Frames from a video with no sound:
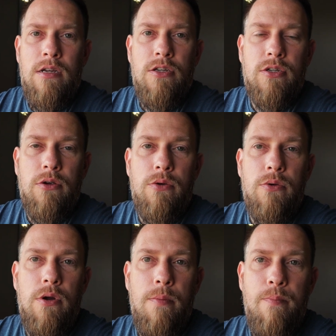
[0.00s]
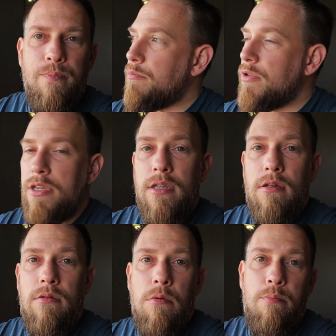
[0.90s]
So I'm
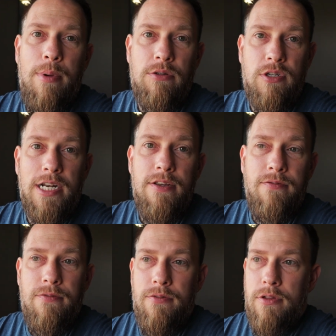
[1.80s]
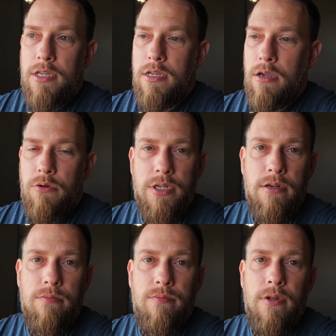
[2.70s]
about to leave the
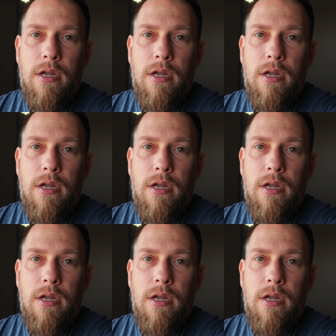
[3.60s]
hotel